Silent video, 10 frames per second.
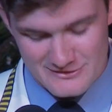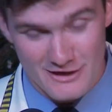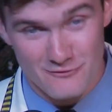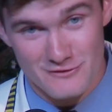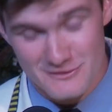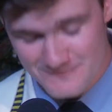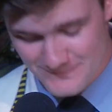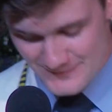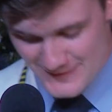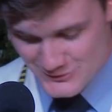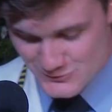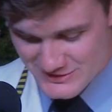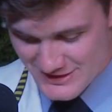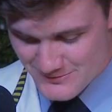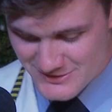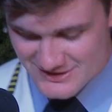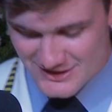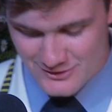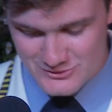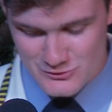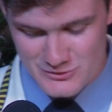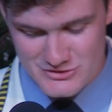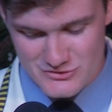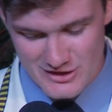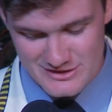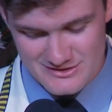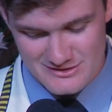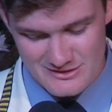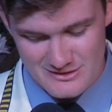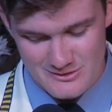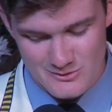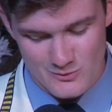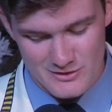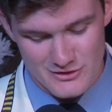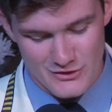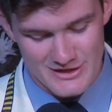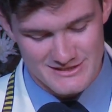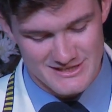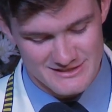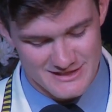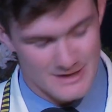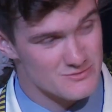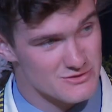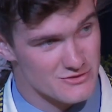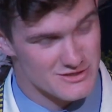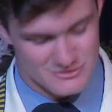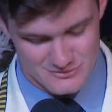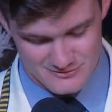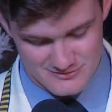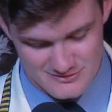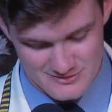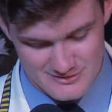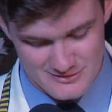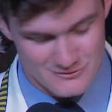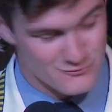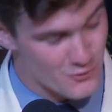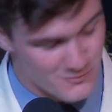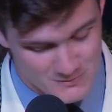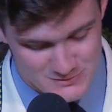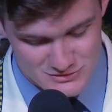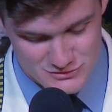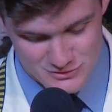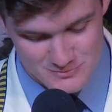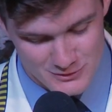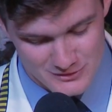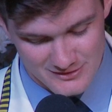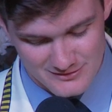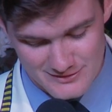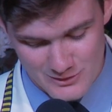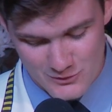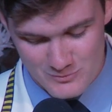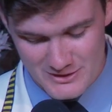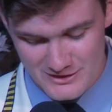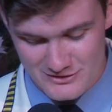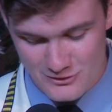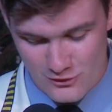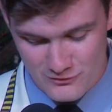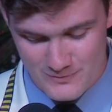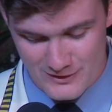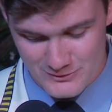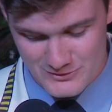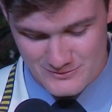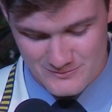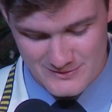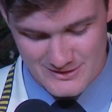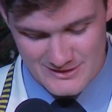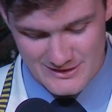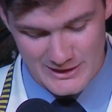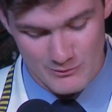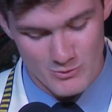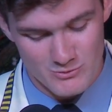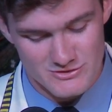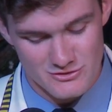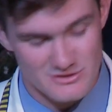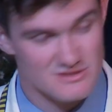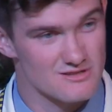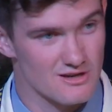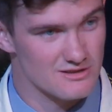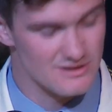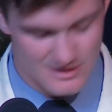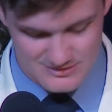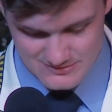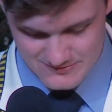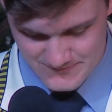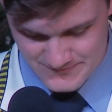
Thankfully, as we attempted to get our story straight, one of the grade 10s came to the rescue, informing Mr. Stripberger that we had been at the golf bar with him and that we were returning slightly late.